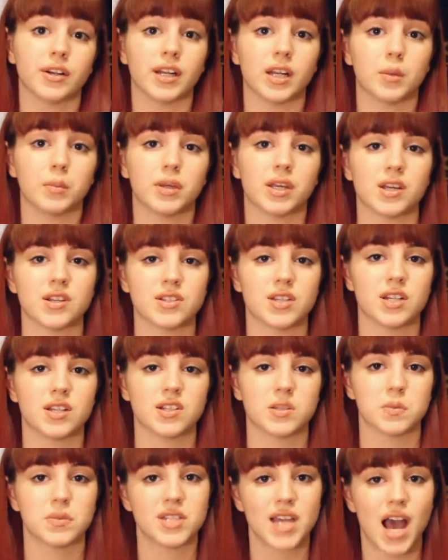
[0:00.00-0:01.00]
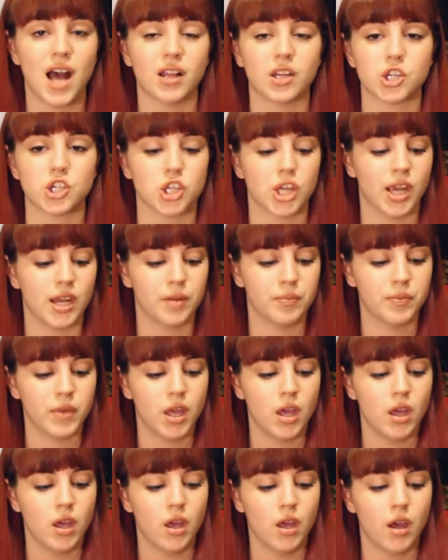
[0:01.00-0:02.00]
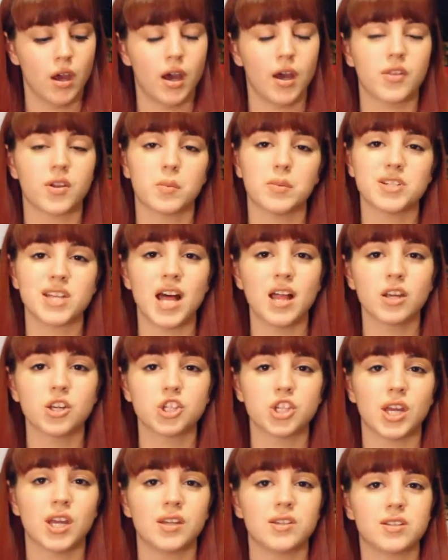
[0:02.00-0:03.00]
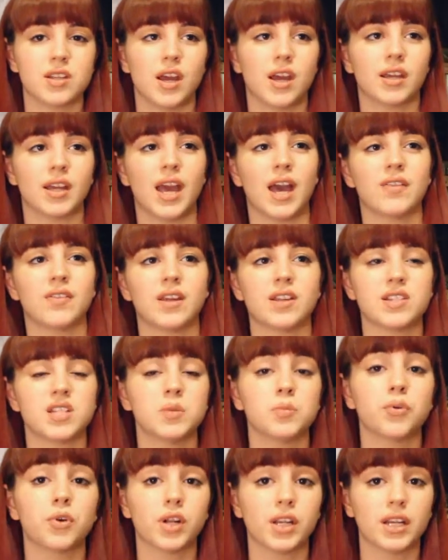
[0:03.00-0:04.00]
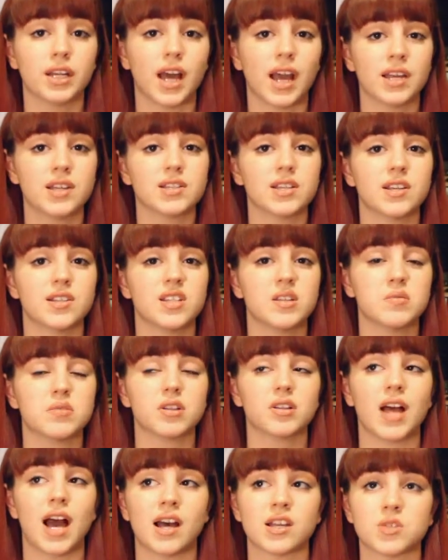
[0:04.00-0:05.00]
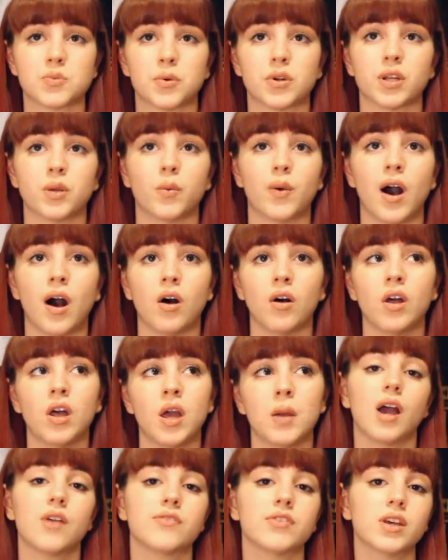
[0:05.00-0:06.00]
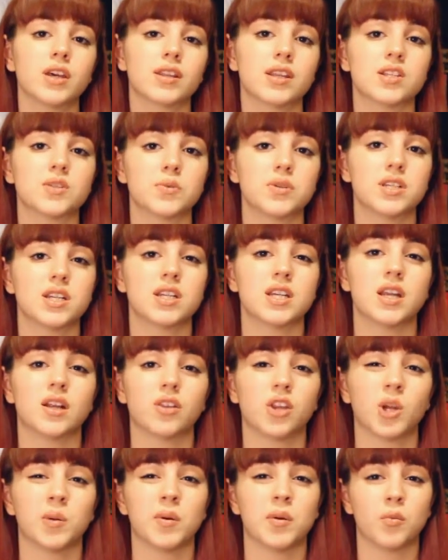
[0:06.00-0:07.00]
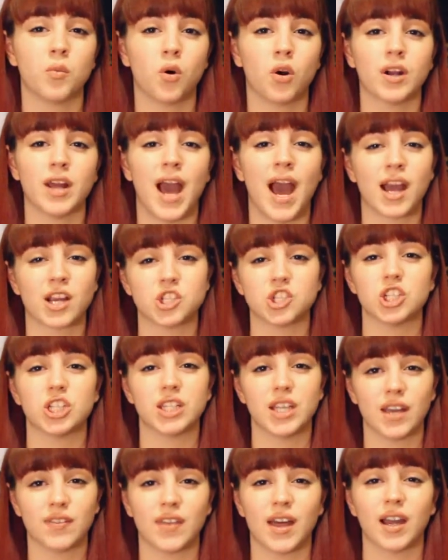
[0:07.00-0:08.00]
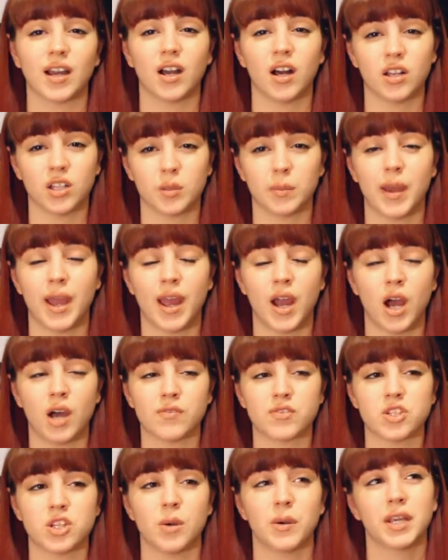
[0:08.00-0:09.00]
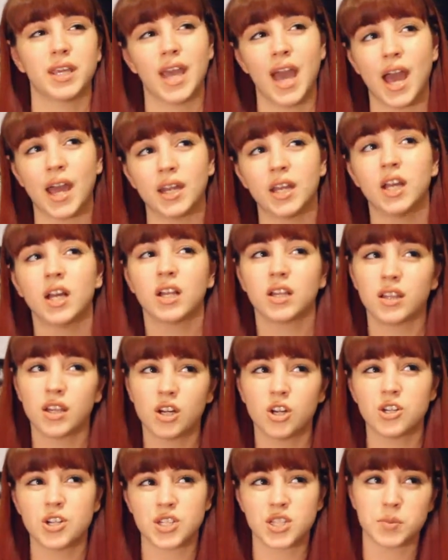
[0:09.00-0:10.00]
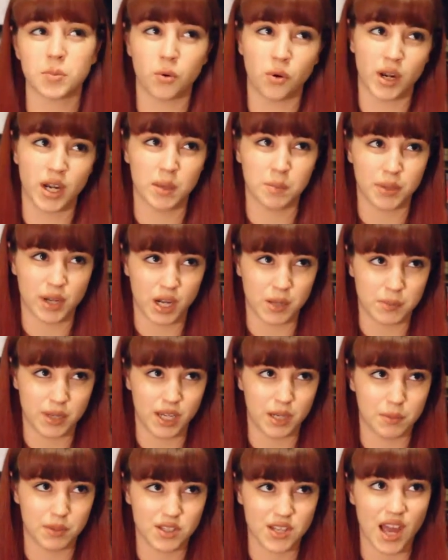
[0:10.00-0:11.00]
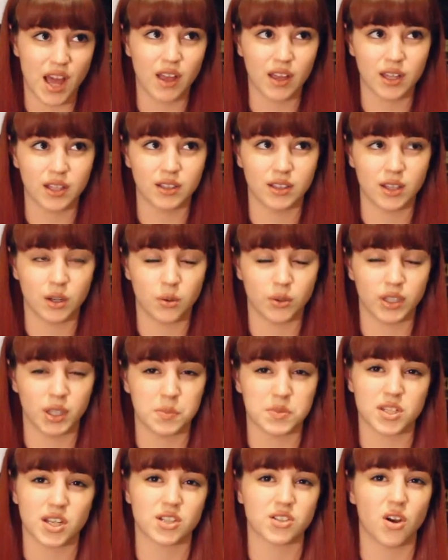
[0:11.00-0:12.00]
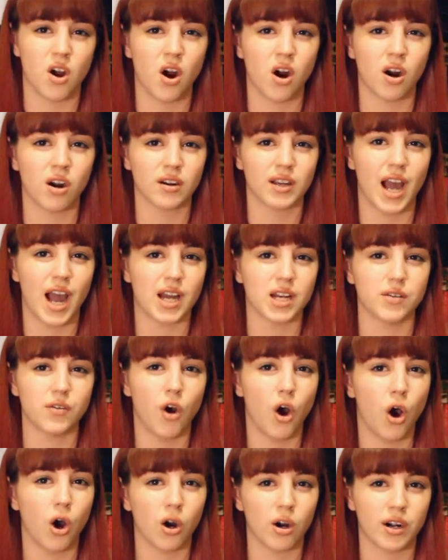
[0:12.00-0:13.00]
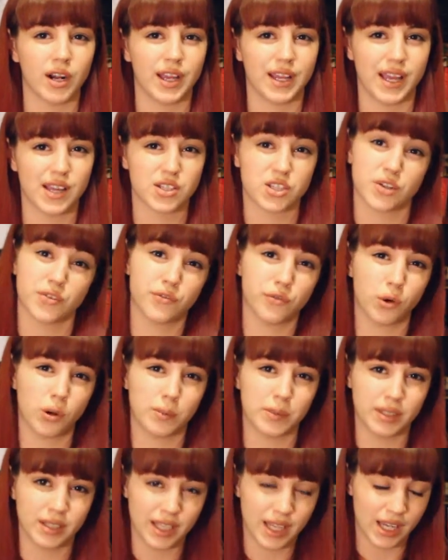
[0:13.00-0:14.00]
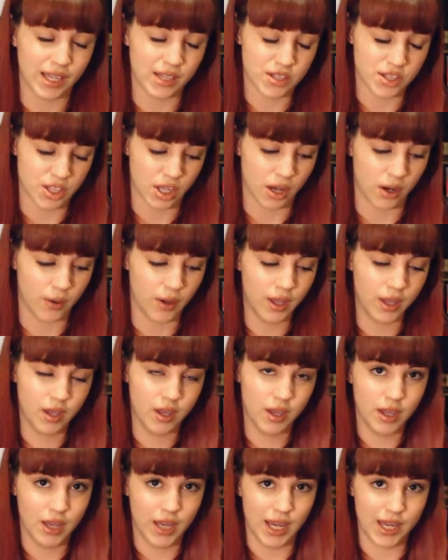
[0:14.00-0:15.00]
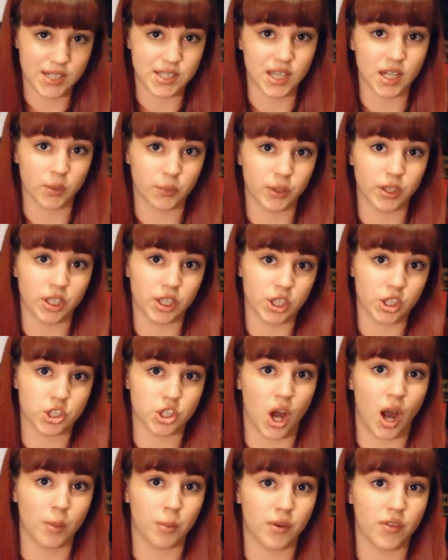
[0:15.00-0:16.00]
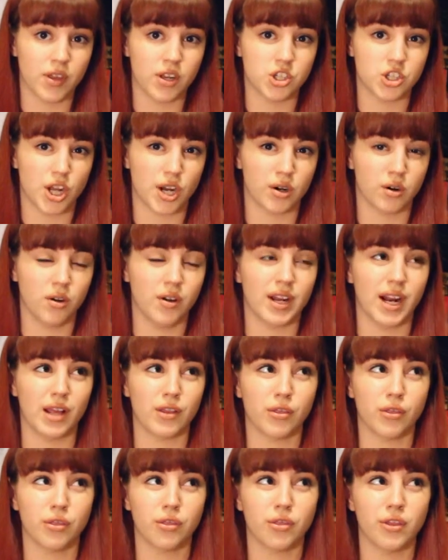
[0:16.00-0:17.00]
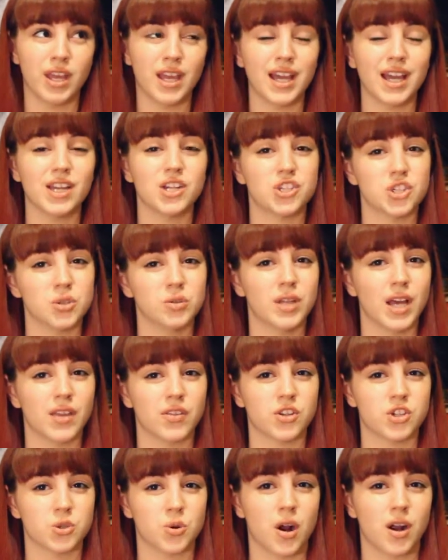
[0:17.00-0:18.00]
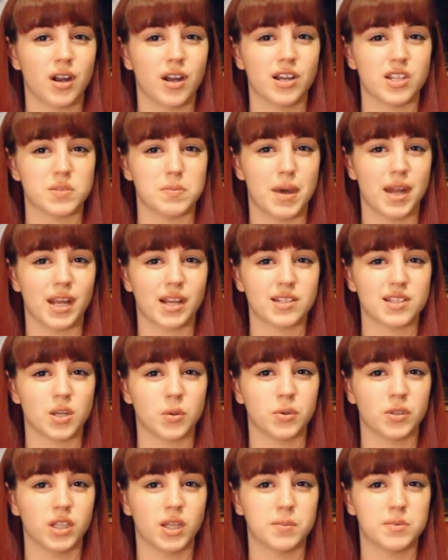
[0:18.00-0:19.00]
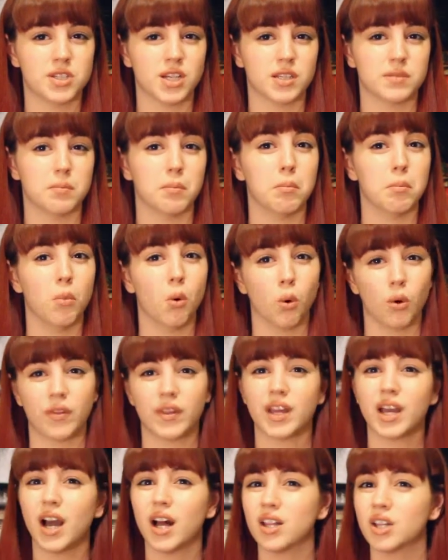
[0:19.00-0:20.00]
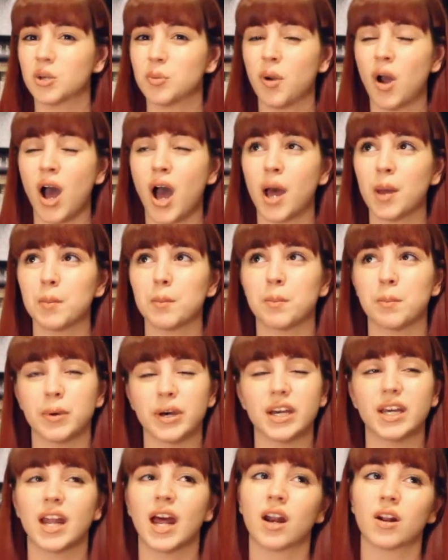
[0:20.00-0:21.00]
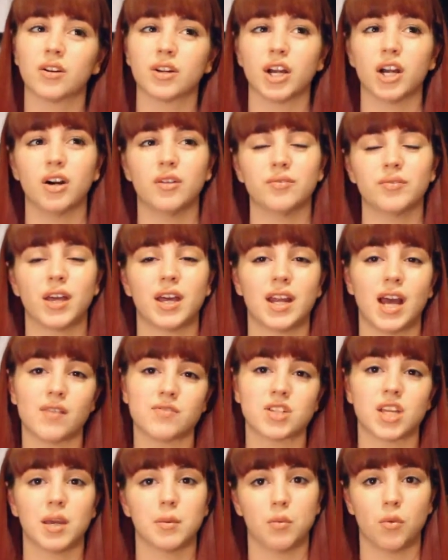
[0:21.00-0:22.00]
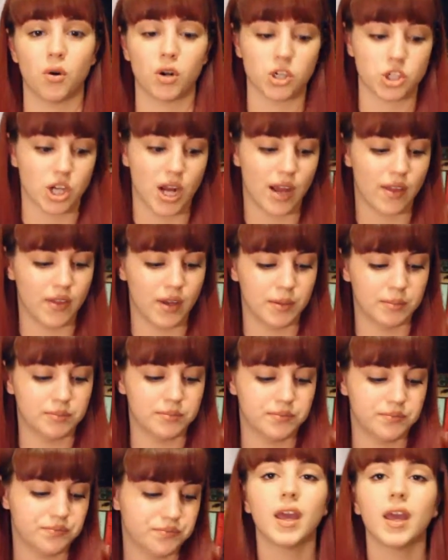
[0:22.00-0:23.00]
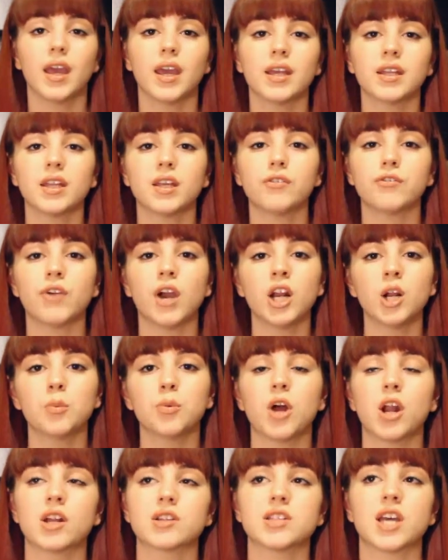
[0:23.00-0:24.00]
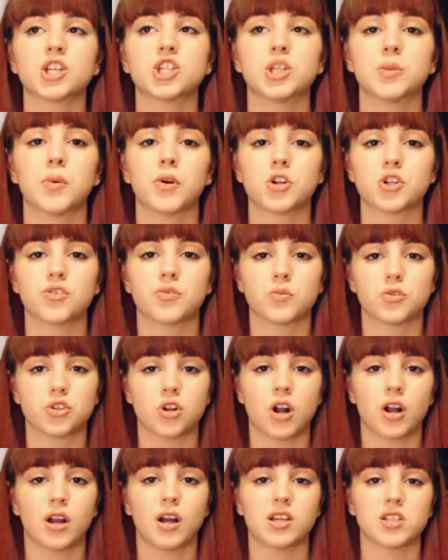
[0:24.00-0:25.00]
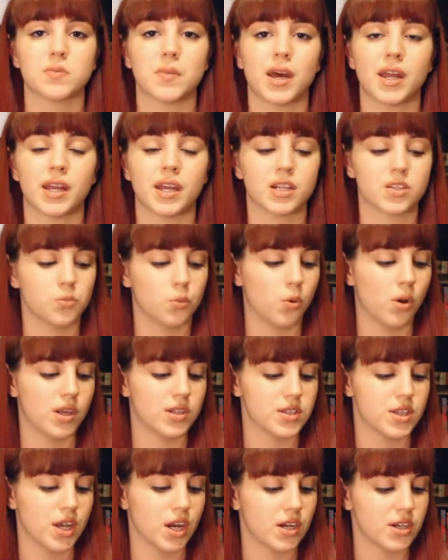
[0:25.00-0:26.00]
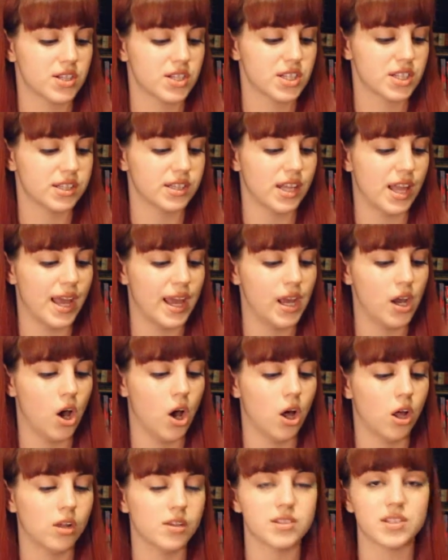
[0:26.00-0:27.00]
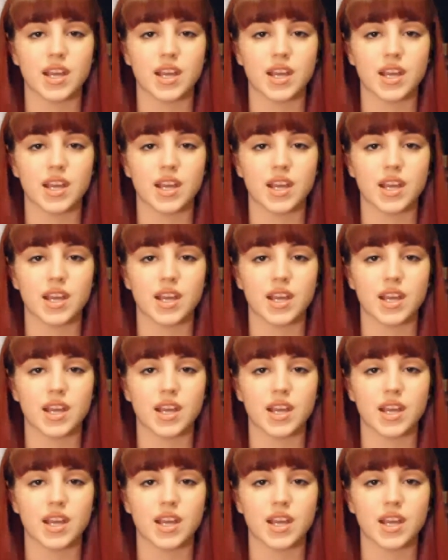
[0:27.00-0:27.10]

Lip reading: in it because it is a metallic shade. Their metallic shades, again, they seem pretty nice. They seem to last pretty well. I feel like this one did need a little bit more to actually get that color payoff. So again, a little disappointed, but I mean, metallic liquid lipsticks are kind of hard, I guess, to formulate. So it did a really good job with it in general. And I think I do like the Gerard Cosmetics liquid lipsticks more than Colourpop, but I don't know. I'd have to get more and try them. And the final product I actually purchased from Gerard Cosmetics was their Slay All